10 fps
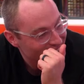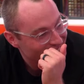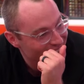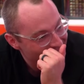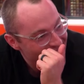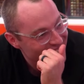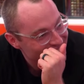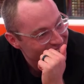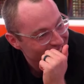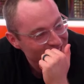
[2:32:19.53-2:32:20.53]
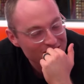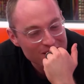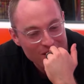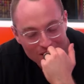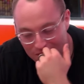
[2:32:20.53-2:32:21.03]
Like, I'm actually, like,
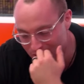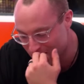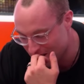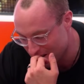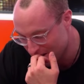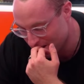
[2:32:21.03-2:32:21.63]
all over the place.